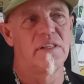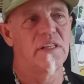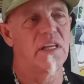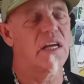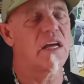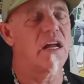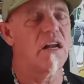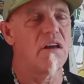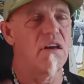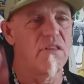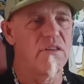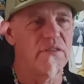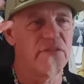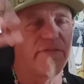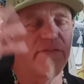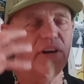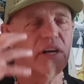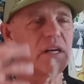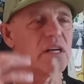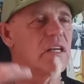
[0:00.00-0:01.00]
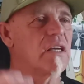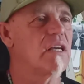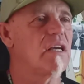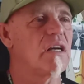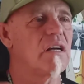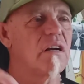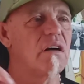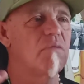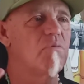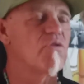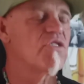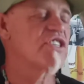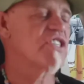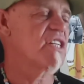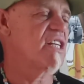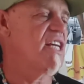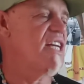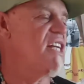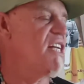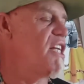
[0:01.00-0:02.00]
They got all their fucking gear out. We're
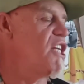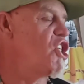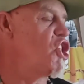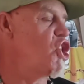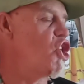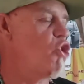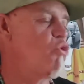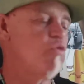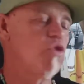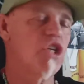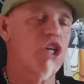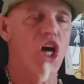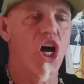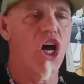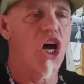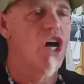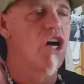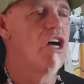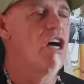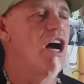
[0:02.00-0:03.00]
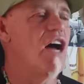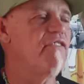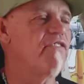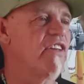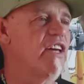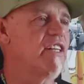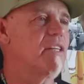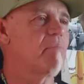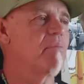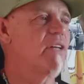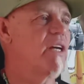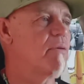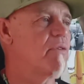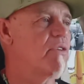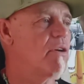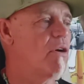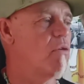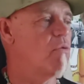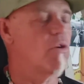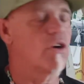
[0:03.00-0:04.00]
skiing in Utah. I fly on the plane
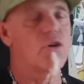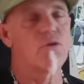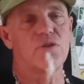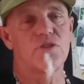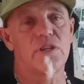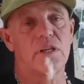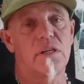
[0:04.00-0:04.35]
with, oh, we're going